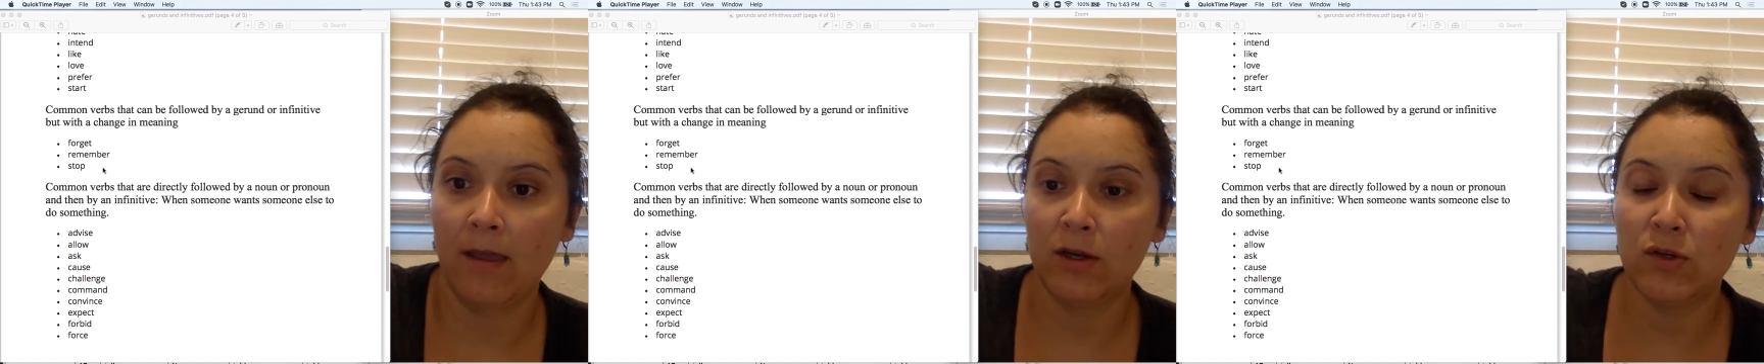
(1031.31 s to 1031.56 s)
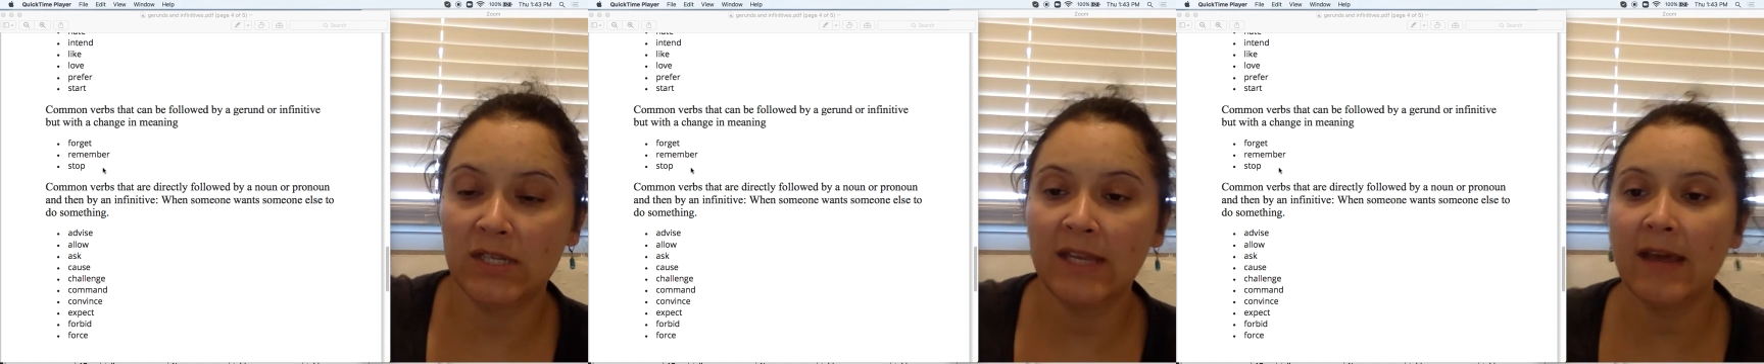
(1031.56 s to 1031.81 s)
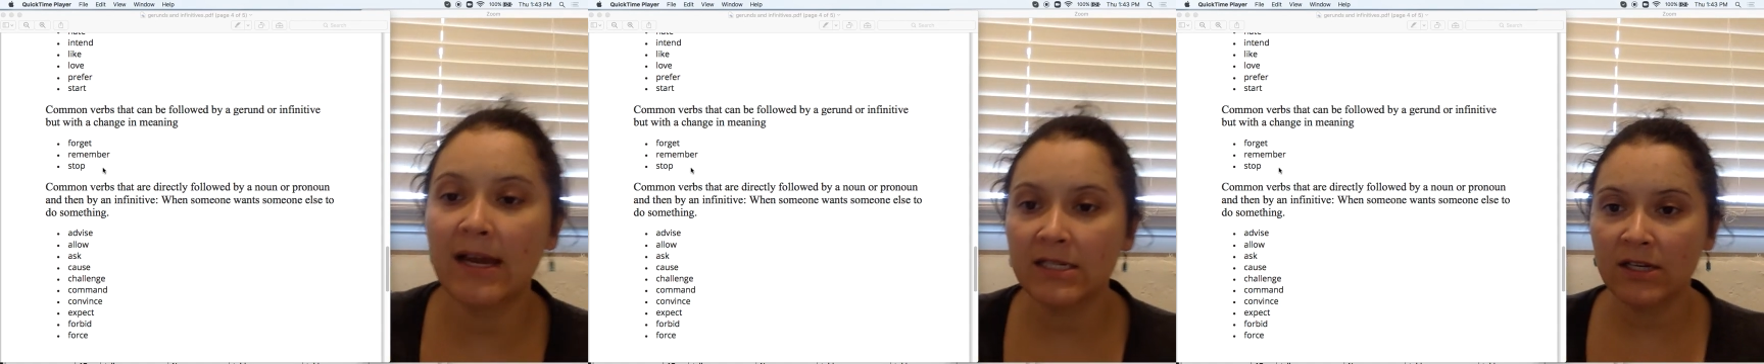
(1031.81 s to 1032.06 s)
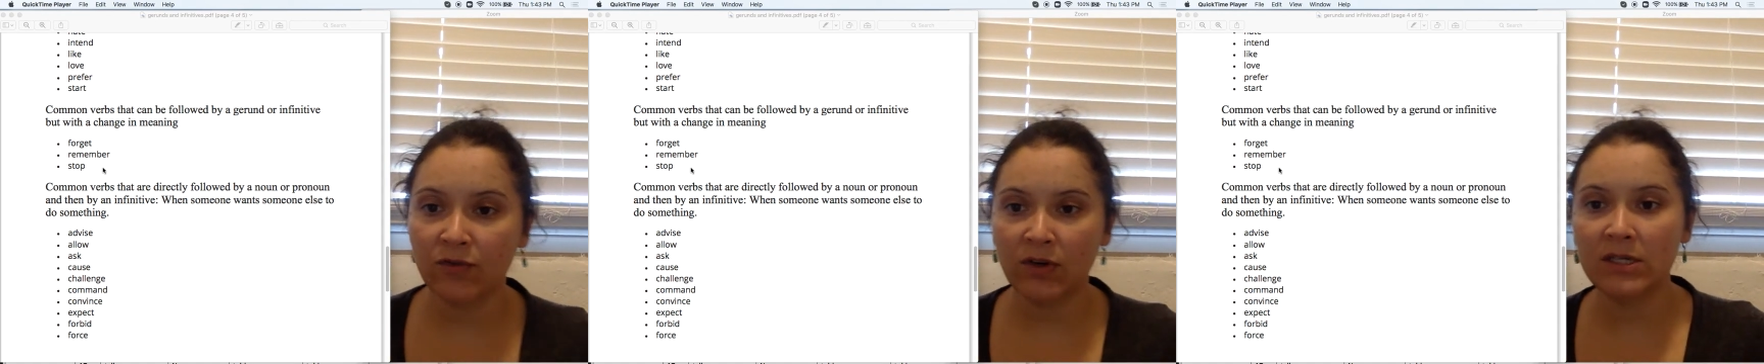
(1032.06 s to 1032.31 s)
You see that
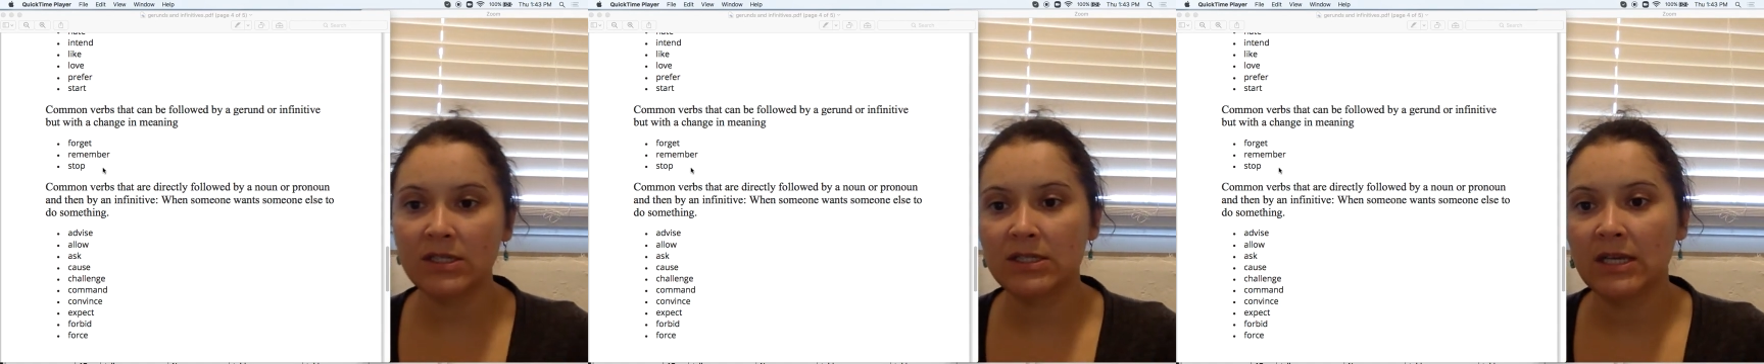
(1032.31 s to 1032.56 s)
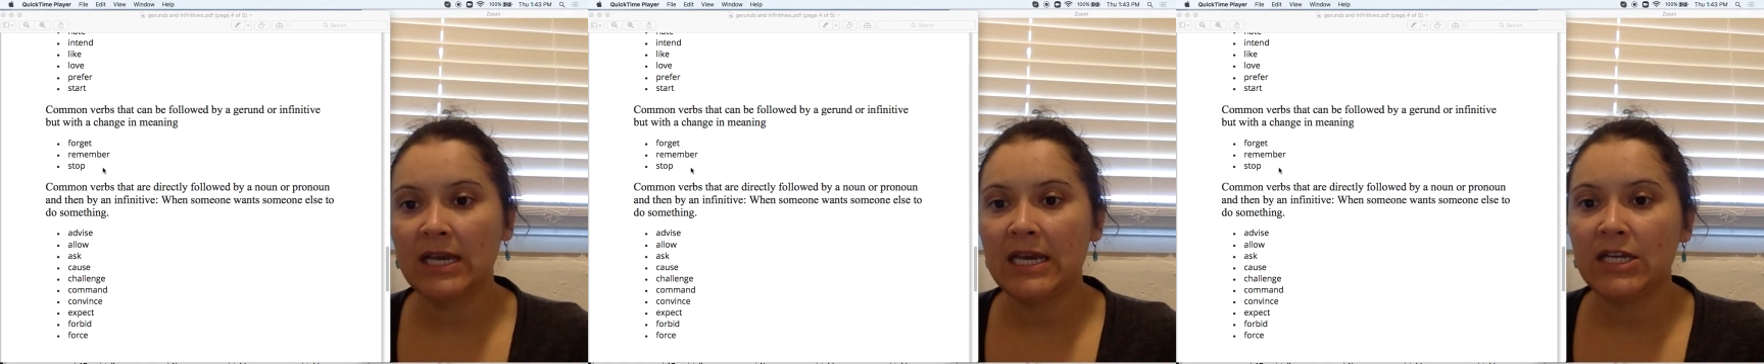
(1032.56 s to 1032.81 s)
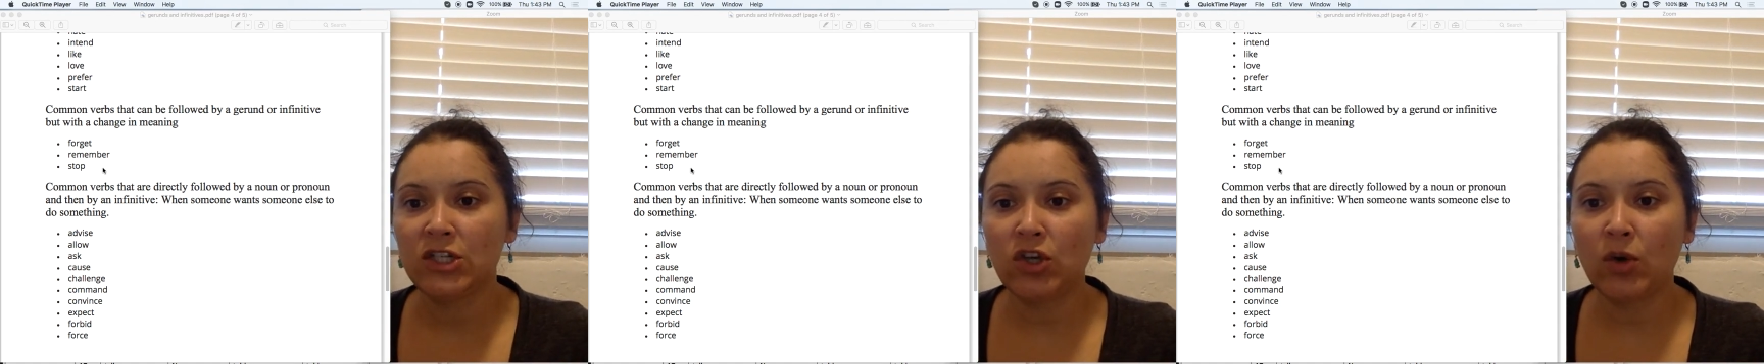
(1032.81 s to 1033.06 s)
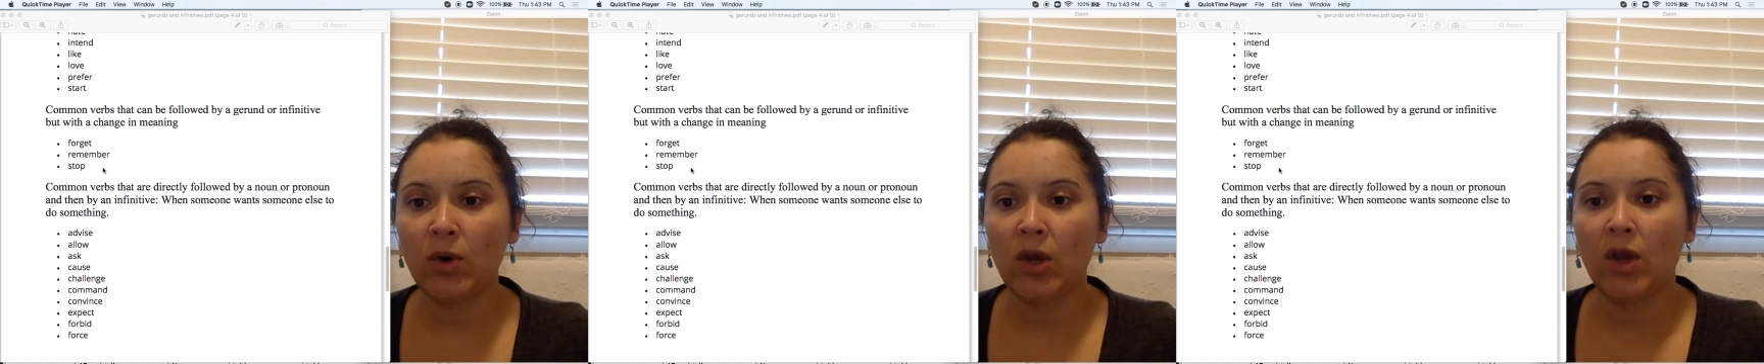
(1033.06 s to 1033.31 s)
difference?
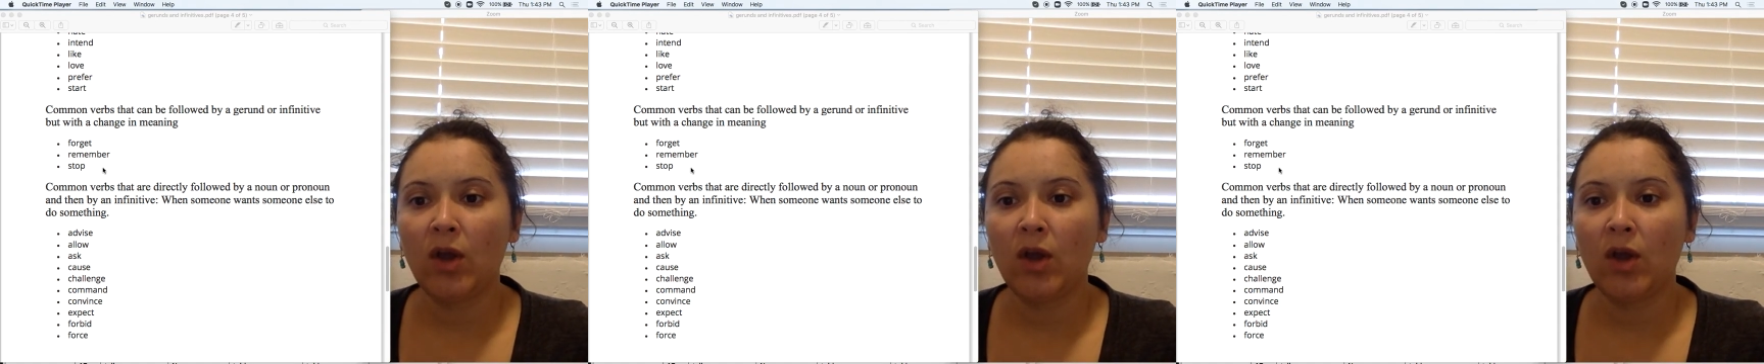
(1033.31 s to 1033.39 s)
So